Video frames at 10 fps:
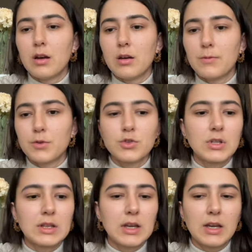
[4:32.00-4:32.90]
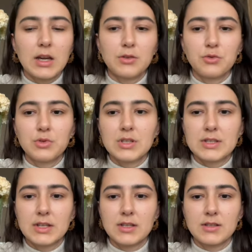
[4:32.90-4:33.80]
Unfortunately, I can't do this
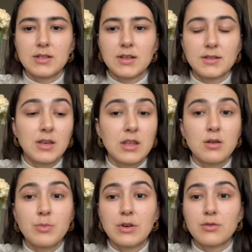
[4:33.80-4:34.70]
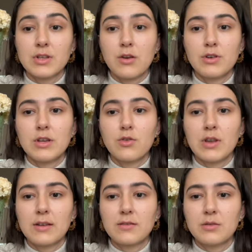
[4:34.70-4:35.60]
task neither because I already
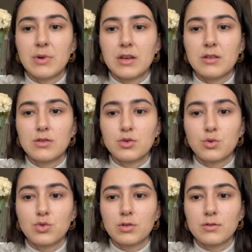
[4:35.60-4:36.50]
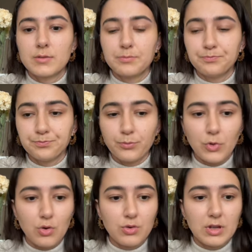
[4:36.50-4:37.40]
connected my socials
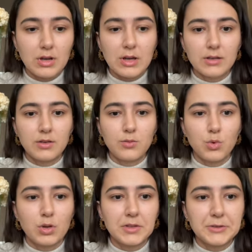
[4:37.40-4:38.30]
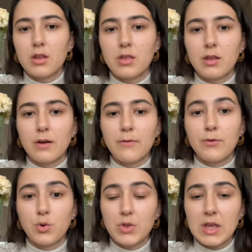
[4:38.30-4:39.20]
on the other wallet. The
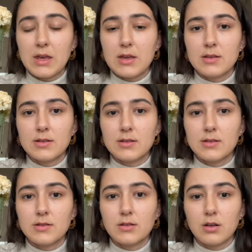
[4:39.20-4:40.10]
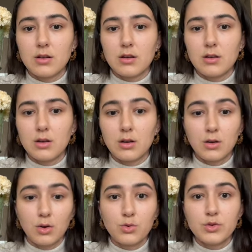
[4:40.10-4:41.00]
voting is
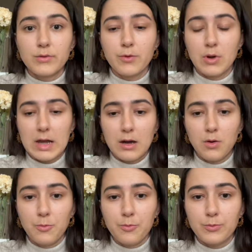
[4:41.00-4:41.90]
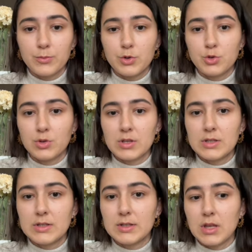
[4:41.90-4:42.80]
closed for now, so
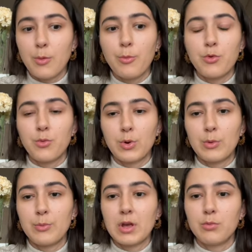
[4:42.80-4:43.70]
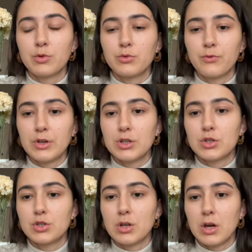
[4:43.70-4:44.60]
this step you won't be able to
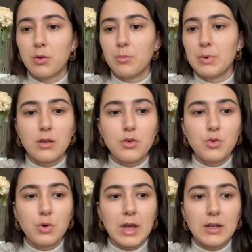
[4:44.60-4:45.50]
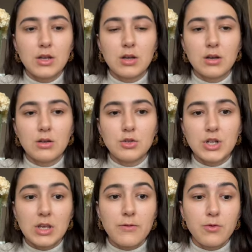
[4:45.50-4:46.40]
finish now, but you can
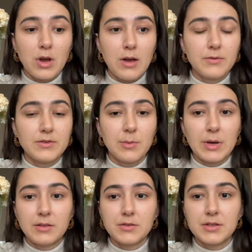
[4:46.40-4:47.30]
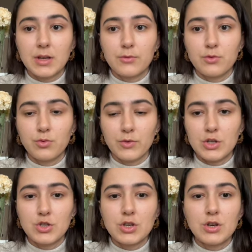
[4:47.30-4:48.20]
check if you have some other stuff to
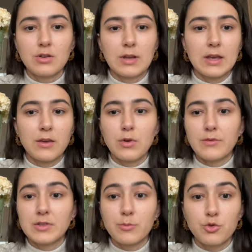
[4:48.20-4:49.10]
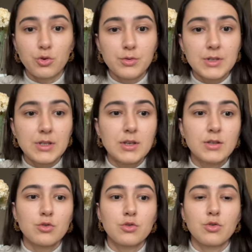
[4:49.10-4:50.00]
finish here, like if you have some roles in
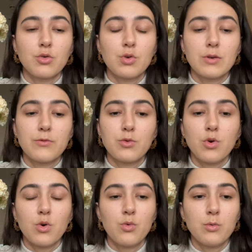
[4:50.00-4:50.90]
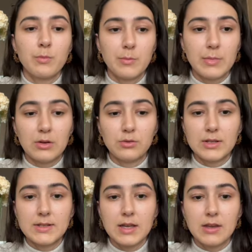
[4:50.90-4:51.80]
Discord, or if you own
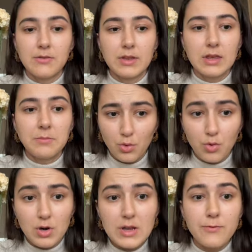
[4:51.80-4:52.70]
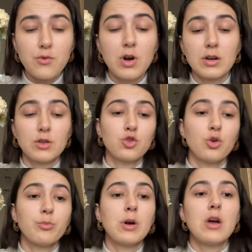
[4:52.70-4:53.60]
Boundless NFT, or if you are in
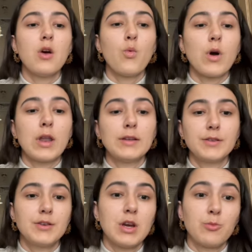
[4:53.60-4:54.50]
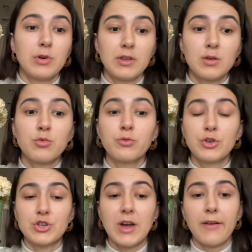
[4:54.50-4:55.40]
top 100 the upper leaderboard,
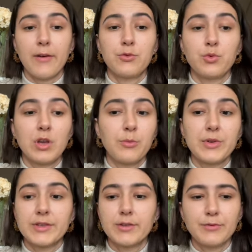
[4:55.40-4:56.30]
which I have to get myself